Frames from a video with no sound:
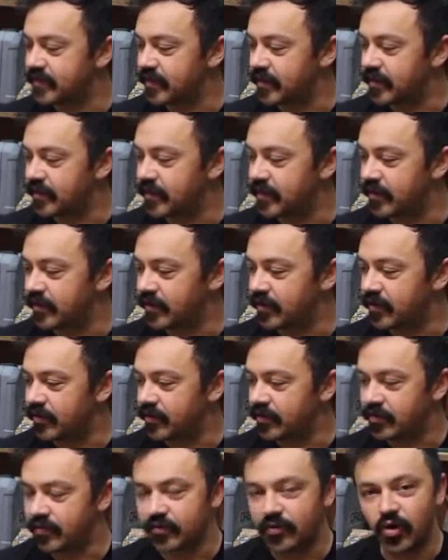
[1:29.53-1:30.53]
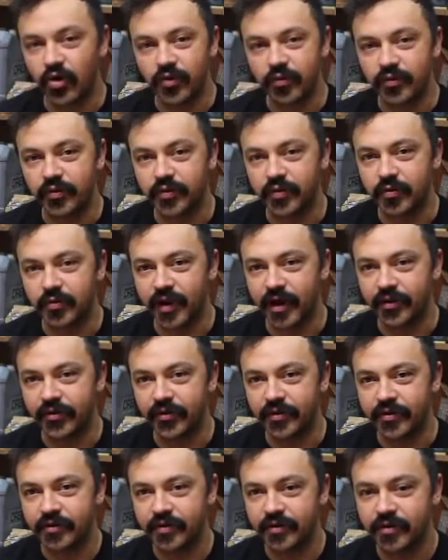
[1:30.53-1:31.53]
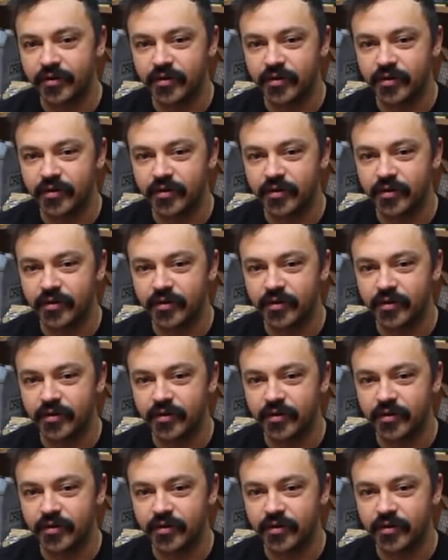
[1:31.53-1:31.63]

than going with a router,